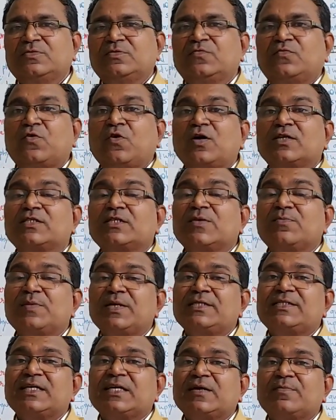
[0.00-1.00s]
for the
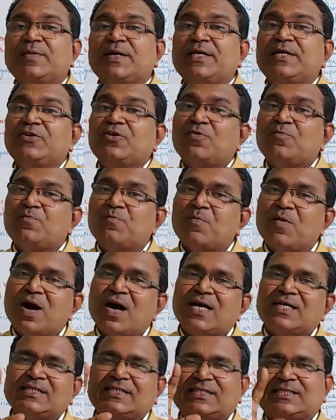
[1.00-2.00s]
measurement of
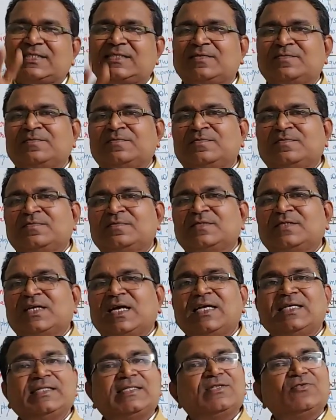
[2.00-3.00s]
mass,
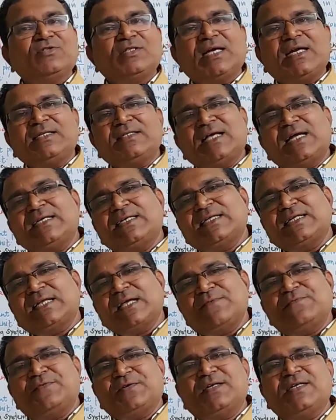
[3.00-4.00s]
and so that
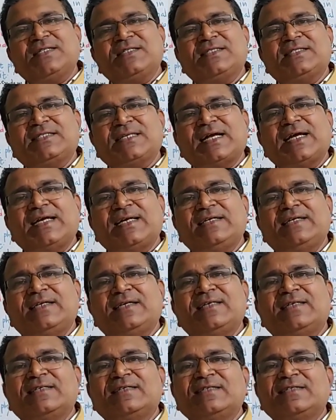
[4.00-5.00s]
reference
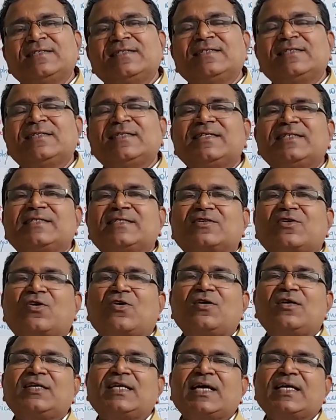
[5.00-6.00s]
standard is
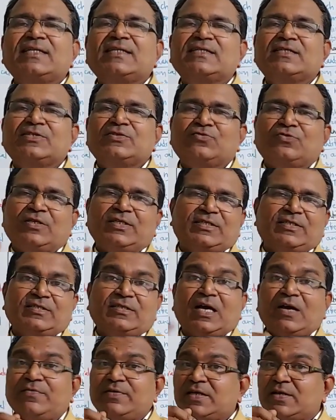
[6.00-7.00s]
called as unit.
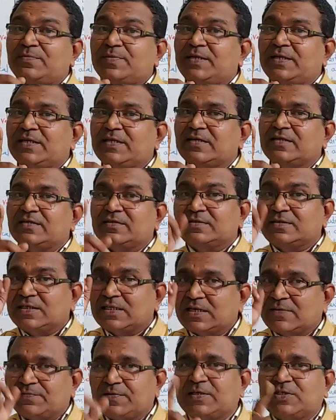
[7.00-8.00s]
I will repeat again
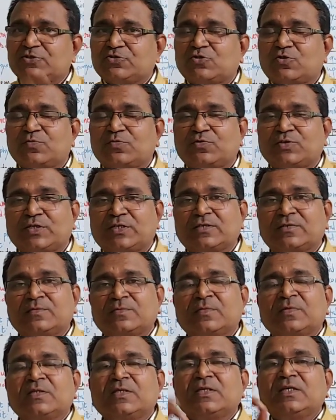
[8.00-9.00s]
the definition of unit.
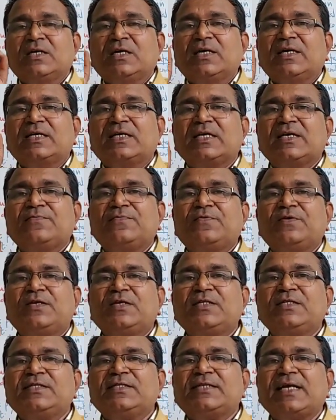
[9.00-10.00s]
A
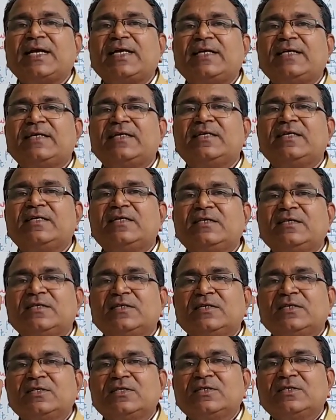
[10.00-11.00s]
reference standard
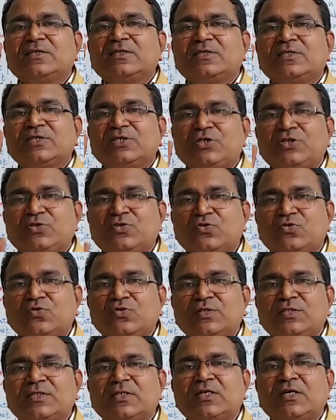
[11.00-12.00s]

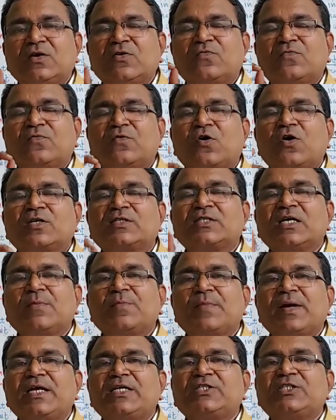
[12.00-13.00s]
used for the
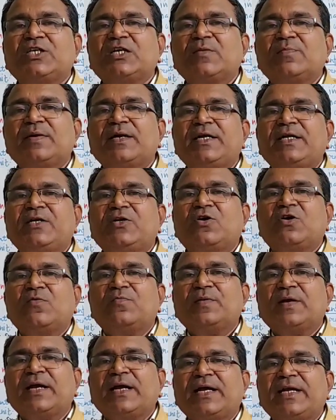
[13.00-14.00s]
measurement
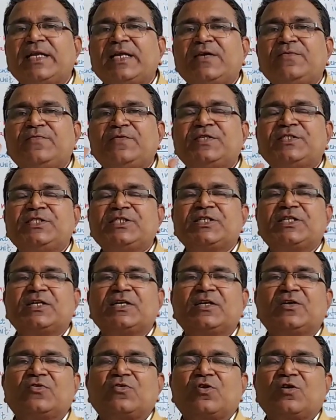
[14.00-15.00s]
of any
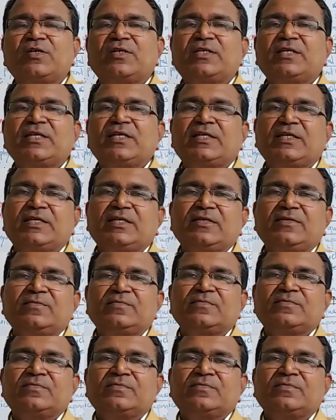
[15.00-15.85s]
physical quantity